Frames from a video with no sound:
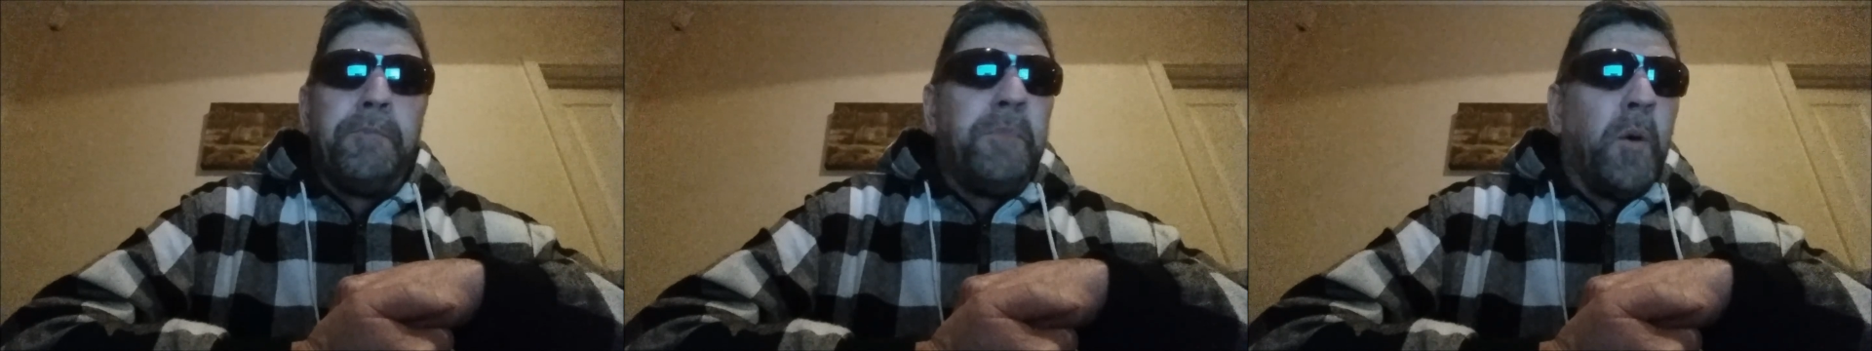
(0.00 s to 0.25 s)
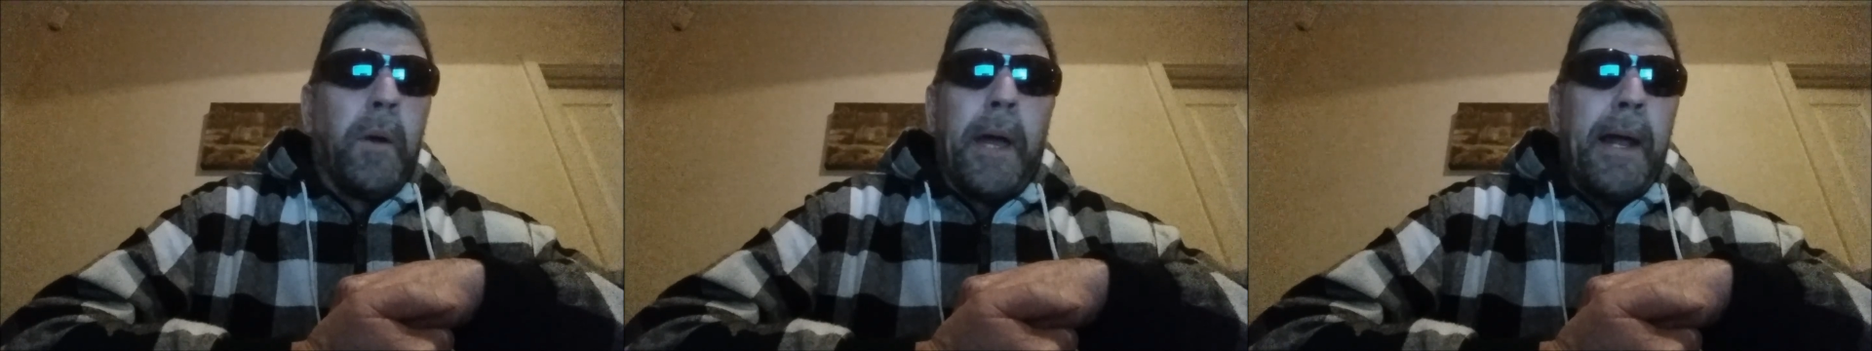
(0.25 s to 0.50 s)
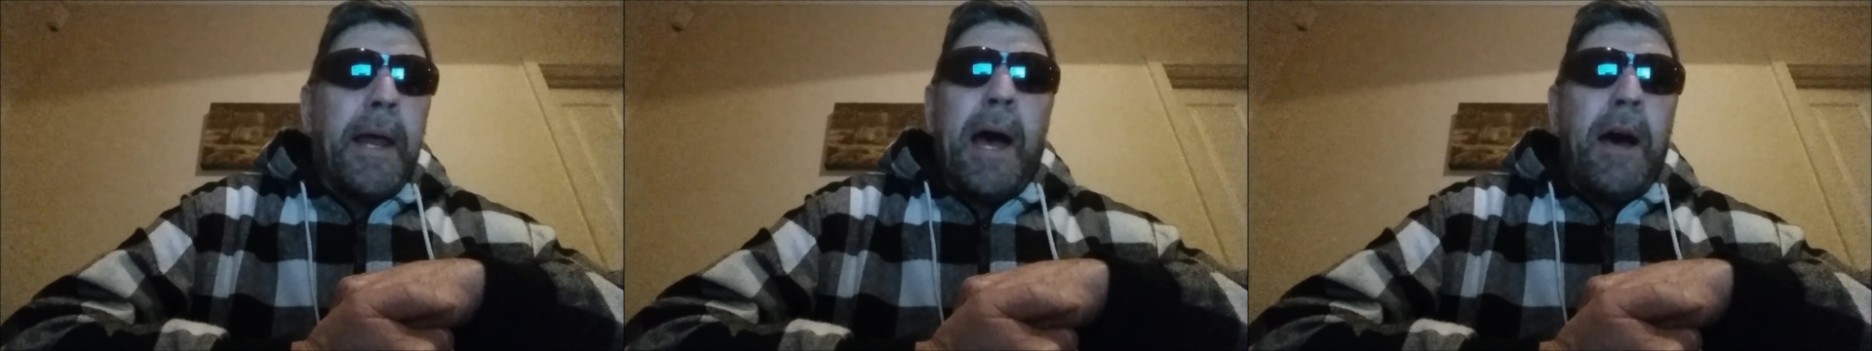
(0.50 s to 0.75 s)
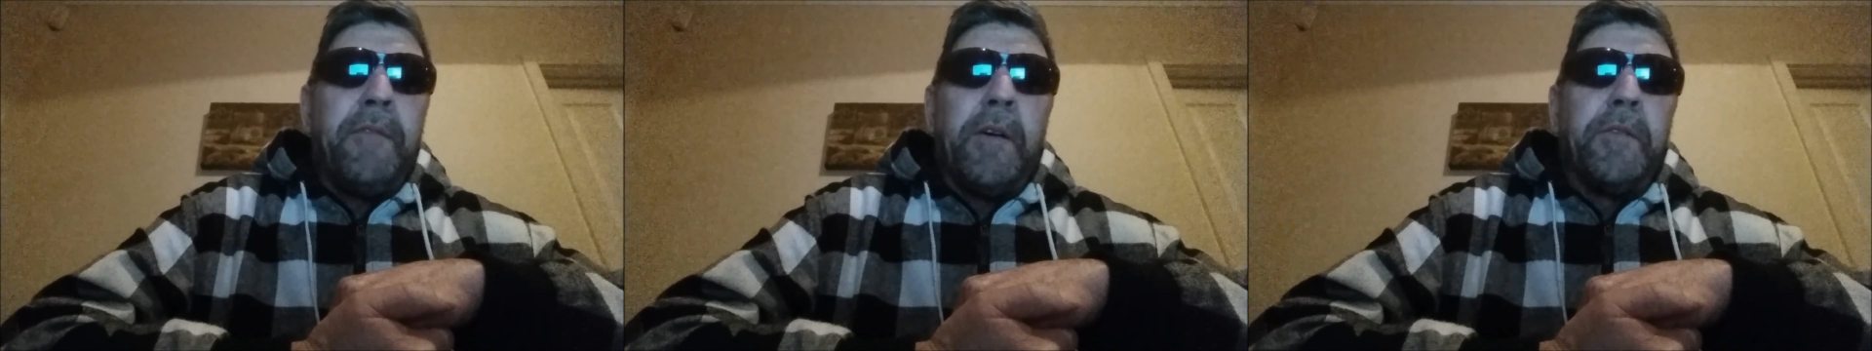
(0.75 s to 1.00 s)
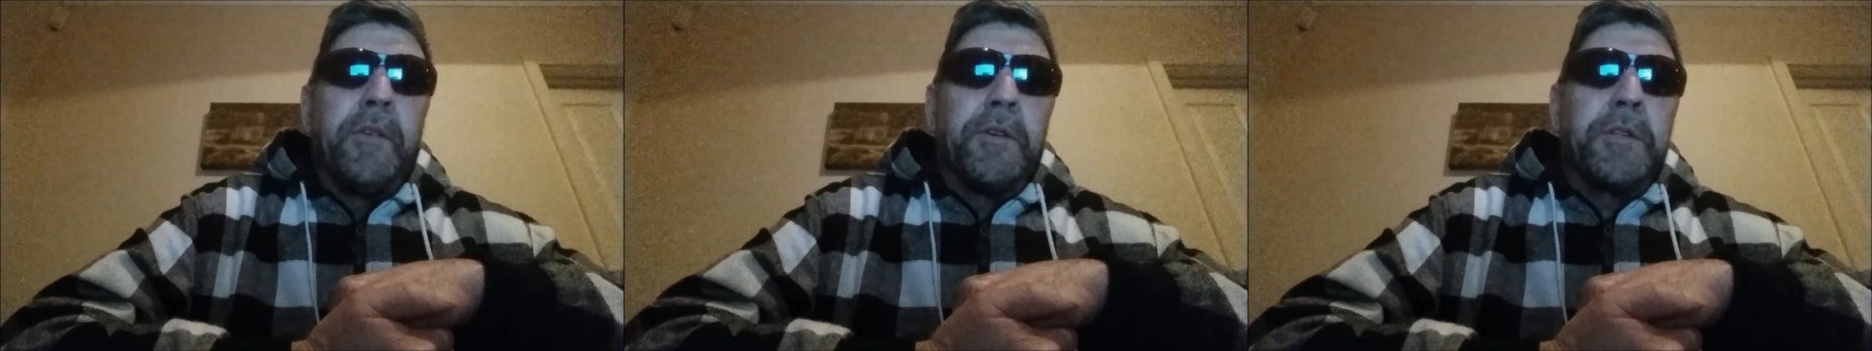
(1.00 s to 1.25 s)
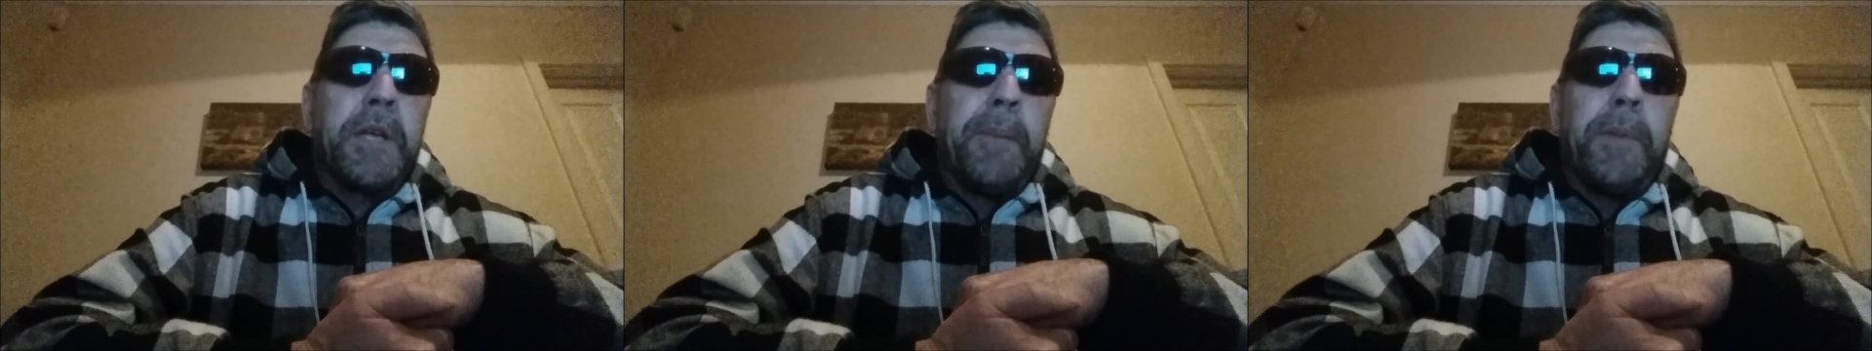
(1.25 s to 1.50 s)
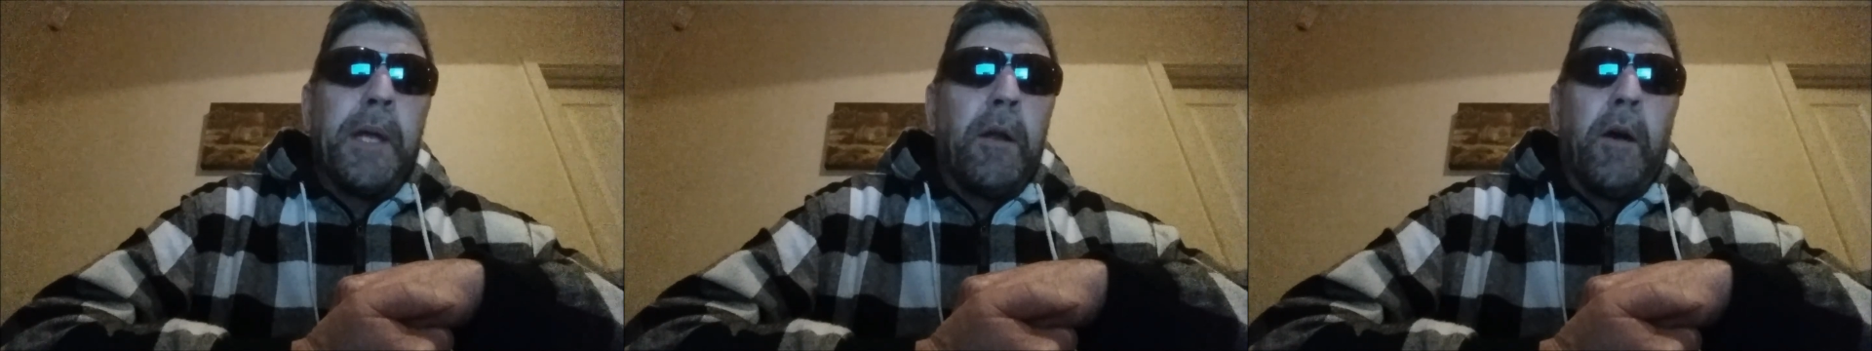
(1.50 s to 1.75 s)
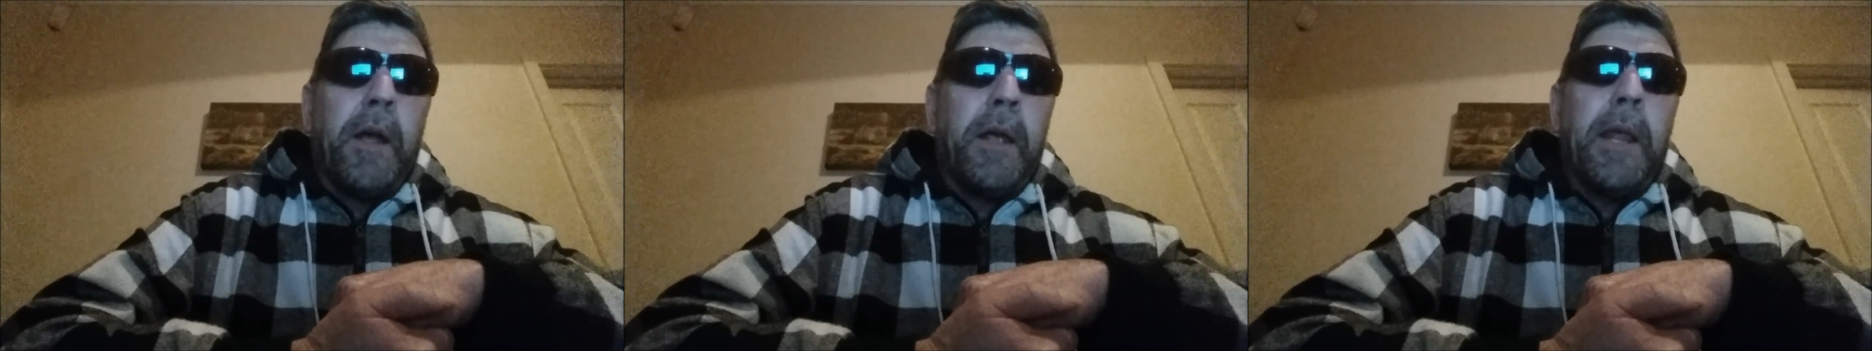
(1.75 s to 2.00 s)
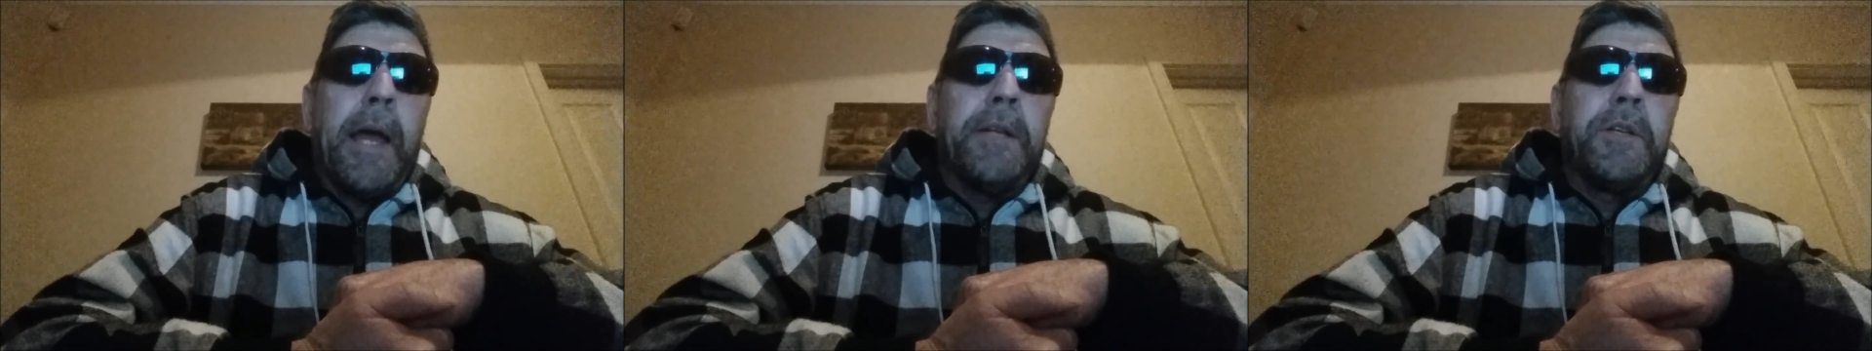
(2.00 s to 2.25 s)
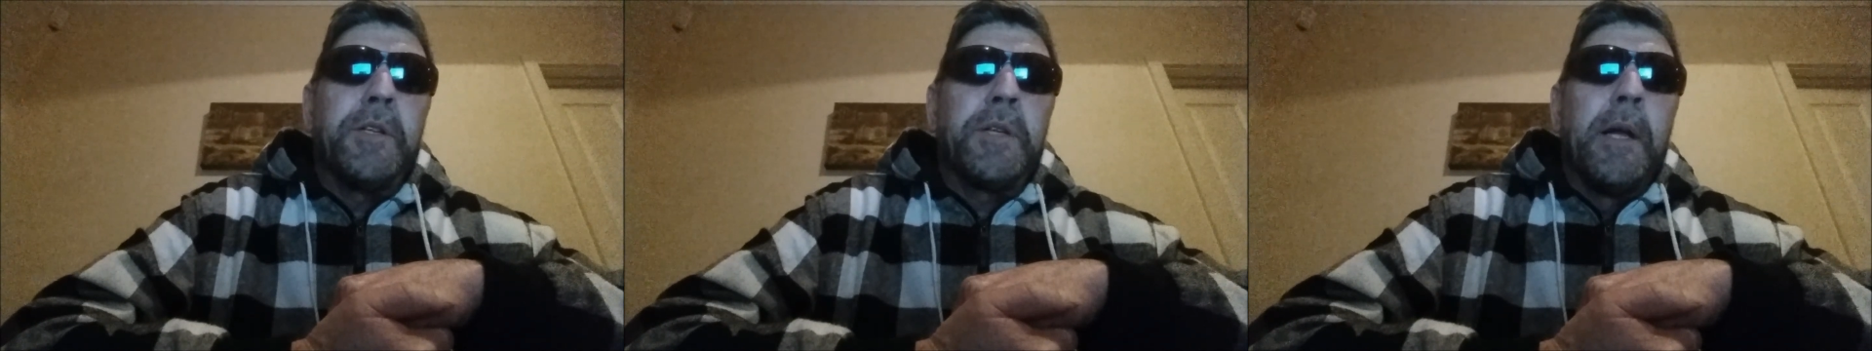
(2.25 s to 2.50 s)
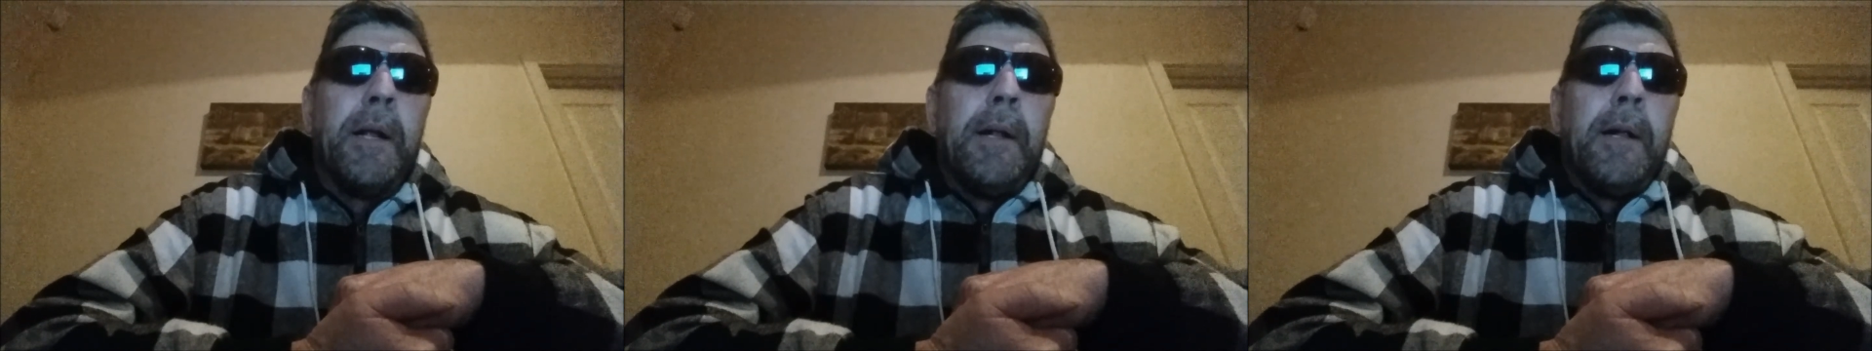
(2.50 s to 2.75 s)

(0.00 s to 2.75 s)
pull out half of it or something like that. Just